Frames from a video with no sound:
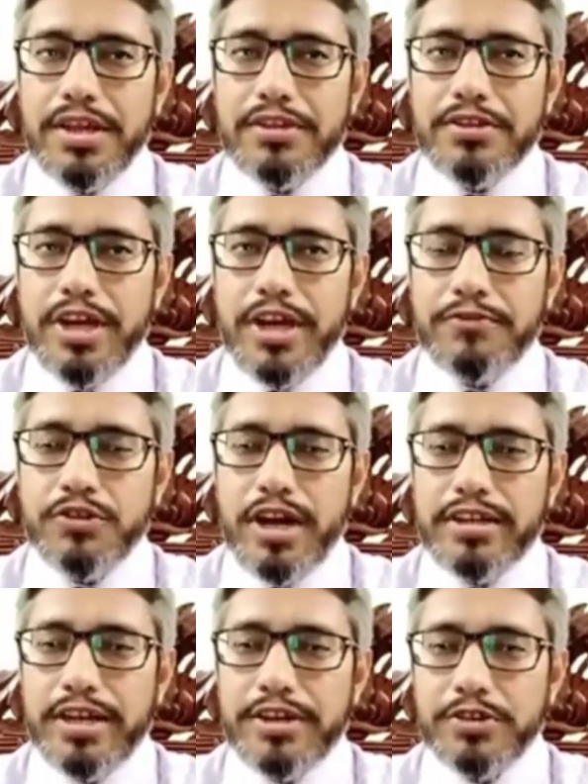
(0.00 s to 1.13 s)
Then you have to
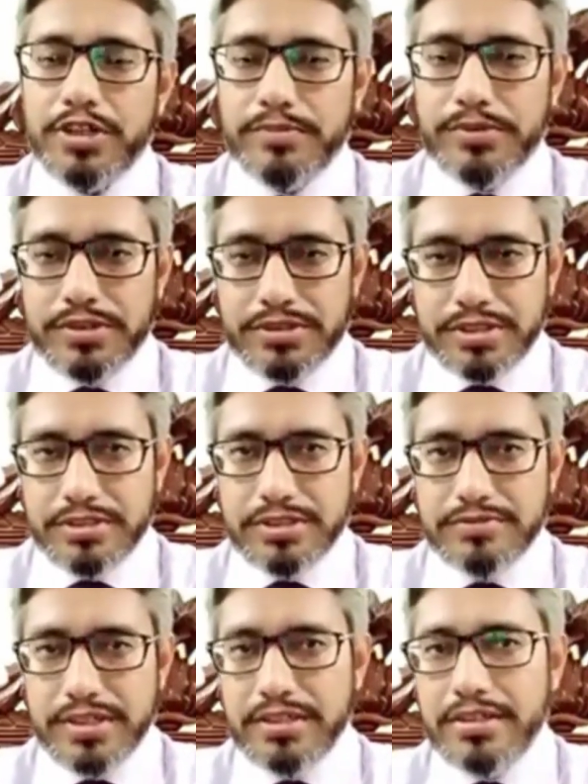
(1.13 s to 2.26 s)
highlight your computer skills
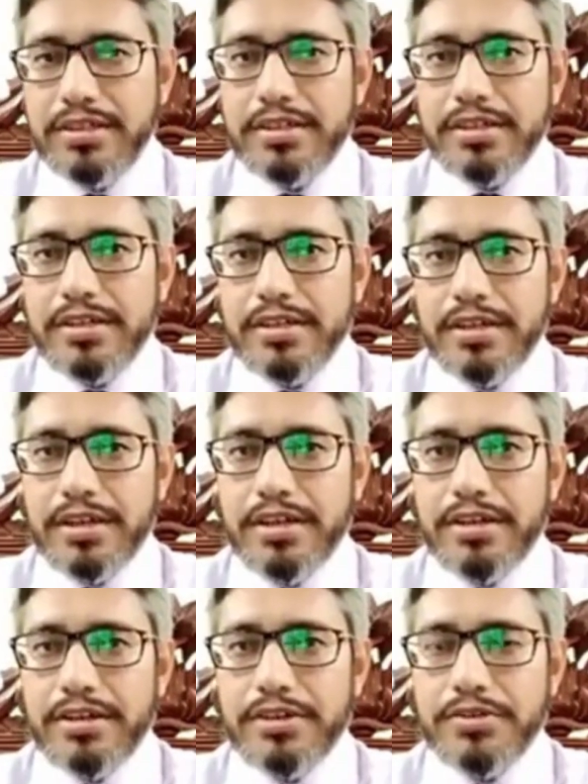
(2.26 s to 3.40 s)
as well,
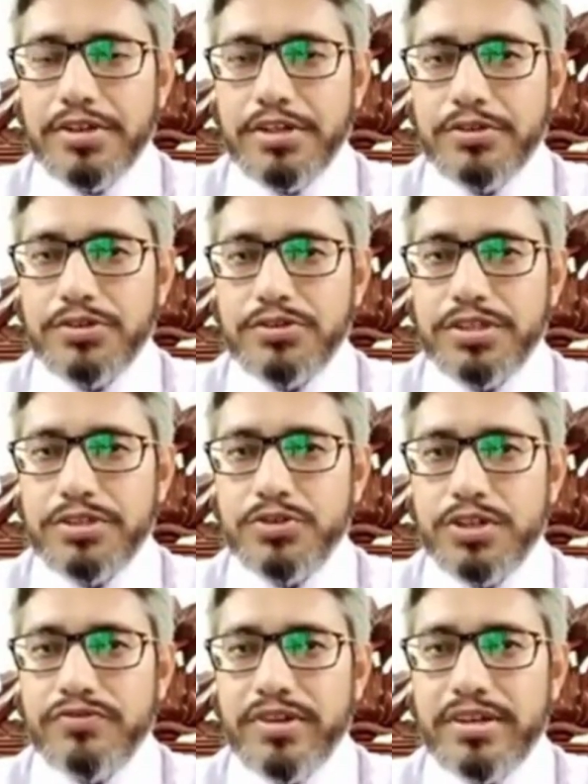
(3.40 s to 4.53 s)
and you need to show that
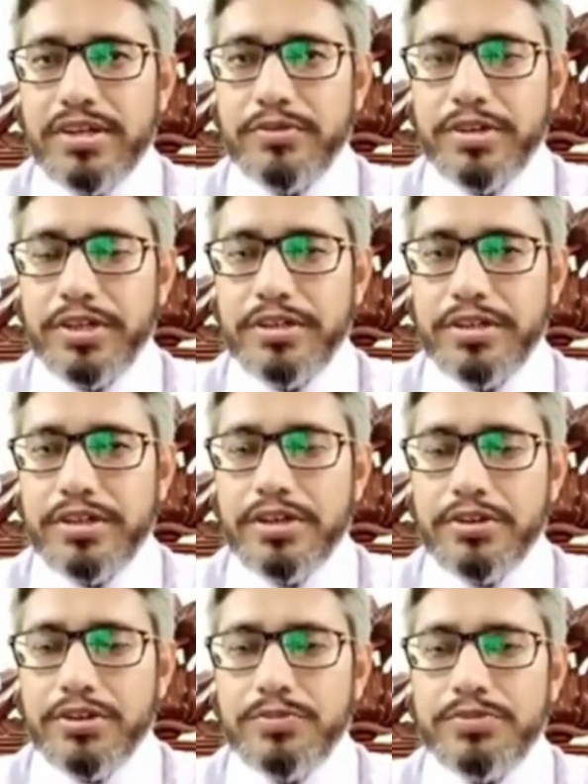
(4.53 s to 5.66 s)
you are well-rounded.
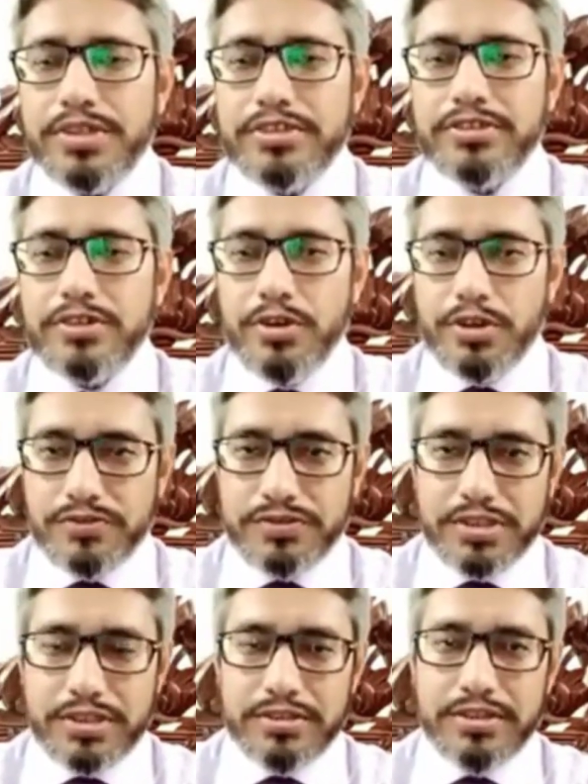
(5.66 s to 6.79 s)
You possess a lot of
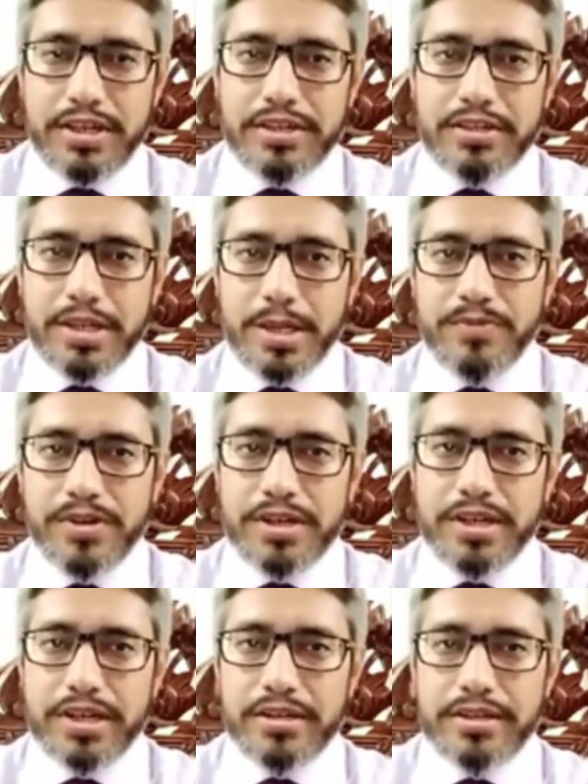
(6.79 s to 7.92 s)
skills like
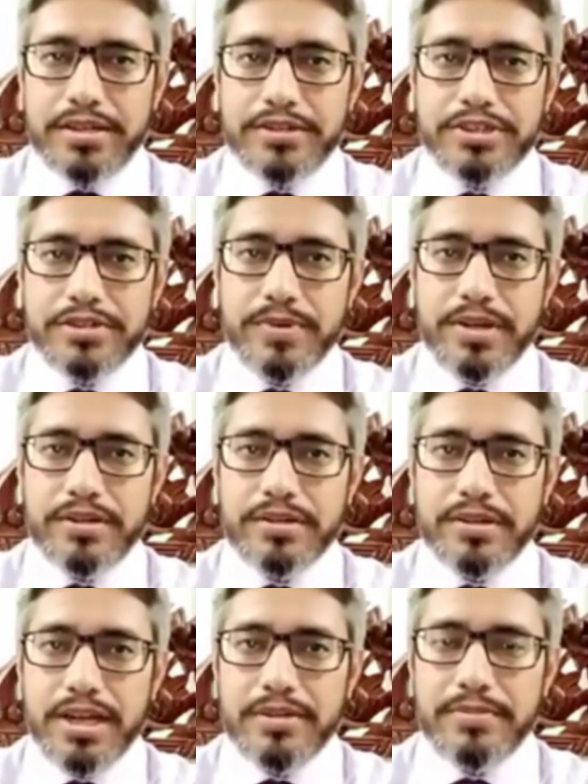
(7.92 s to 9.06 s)
teamwork and leadership
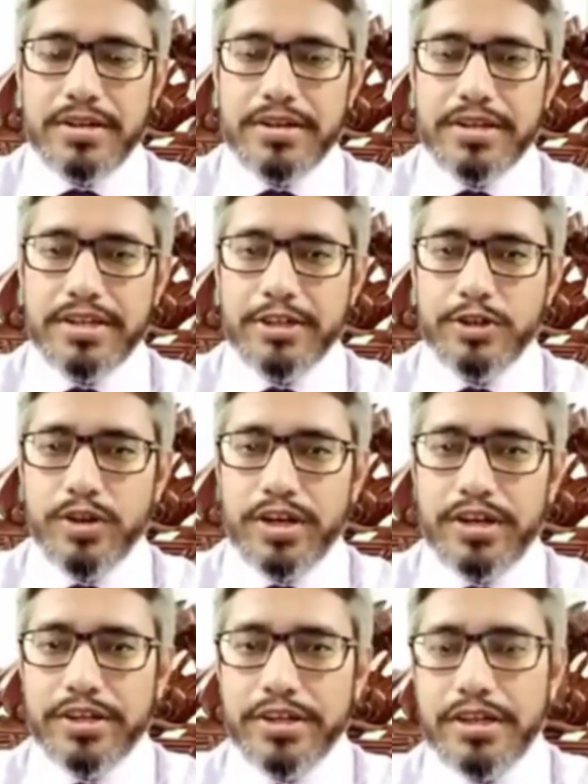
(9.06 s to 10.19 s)
and reliability and
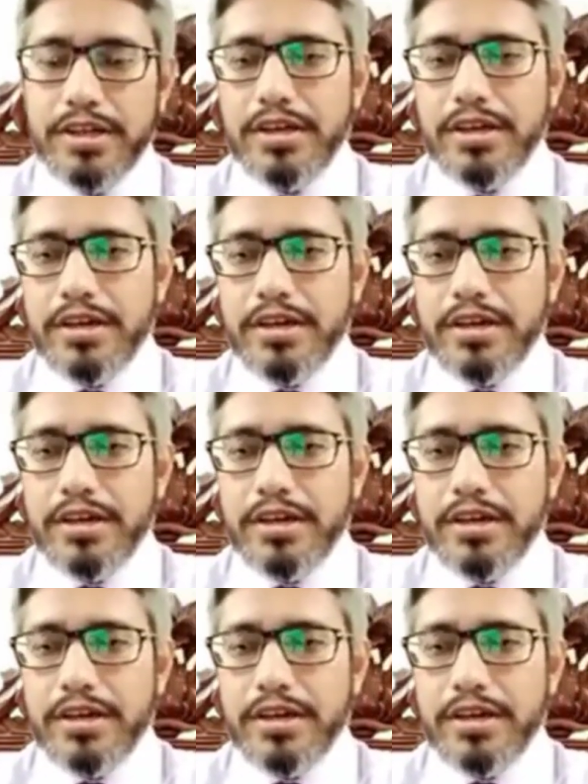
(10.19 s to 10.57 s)
loyalty.